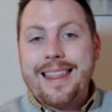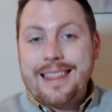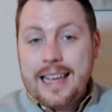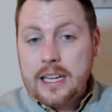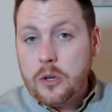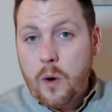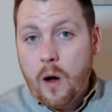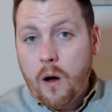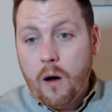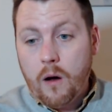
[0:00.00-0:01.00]
Thank you
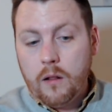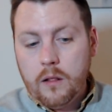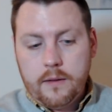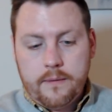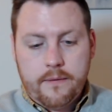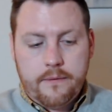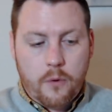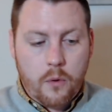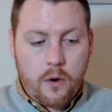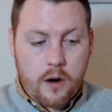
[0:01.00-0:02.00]
all
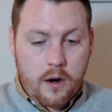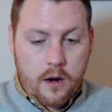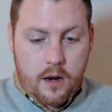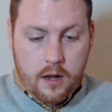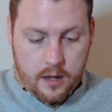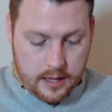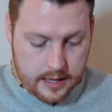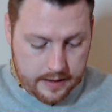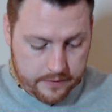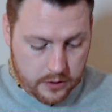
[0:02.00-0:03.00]
for,
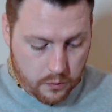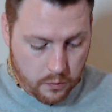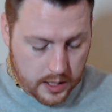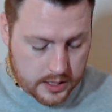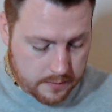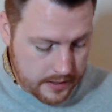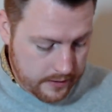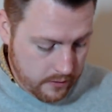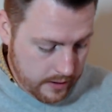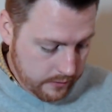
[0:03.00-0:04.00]
if you watched my
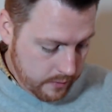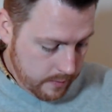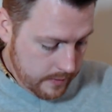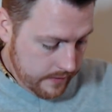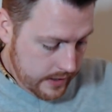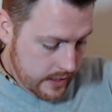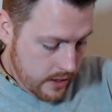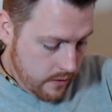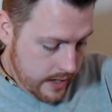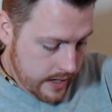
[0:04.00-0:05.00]
craft with me
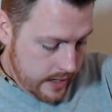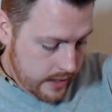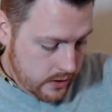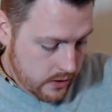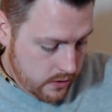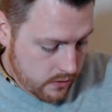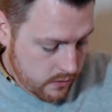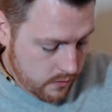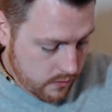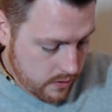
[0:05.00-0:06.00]
video and
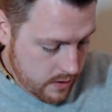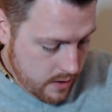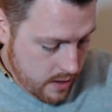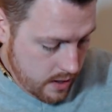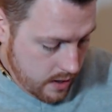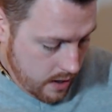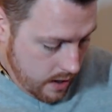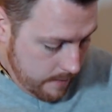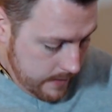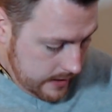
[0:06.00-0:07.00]
you
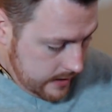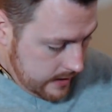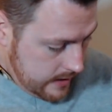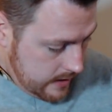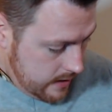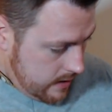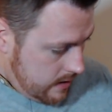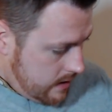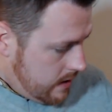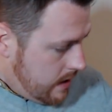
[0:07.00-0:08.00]
commented,
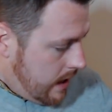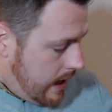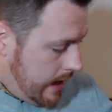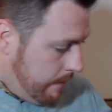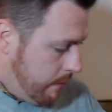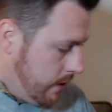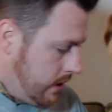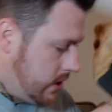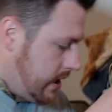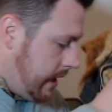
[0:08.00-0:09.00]
I
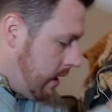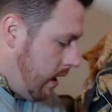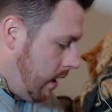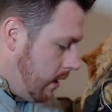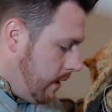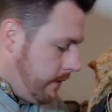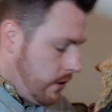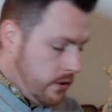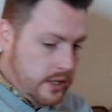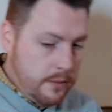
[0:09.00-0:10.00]
appreciate all of
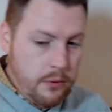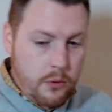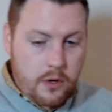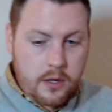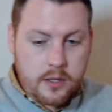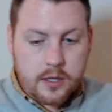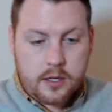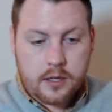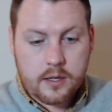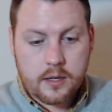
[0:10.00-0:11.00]
your support
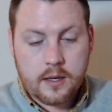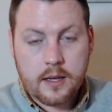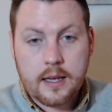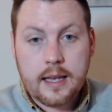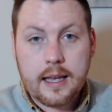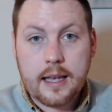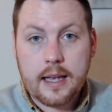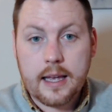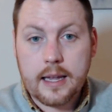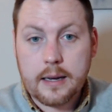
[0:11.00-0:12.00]

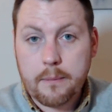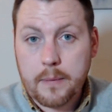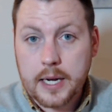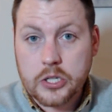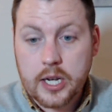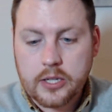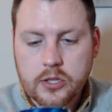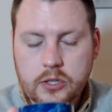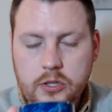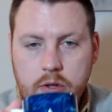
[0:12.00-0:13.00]
in my
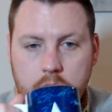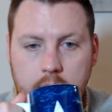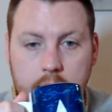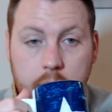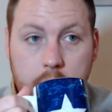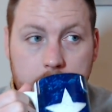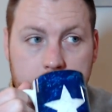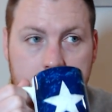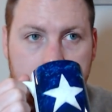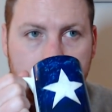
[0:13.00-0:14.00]
changes to the craft with me
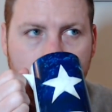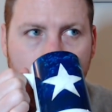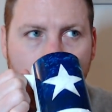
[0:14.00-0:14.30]
video.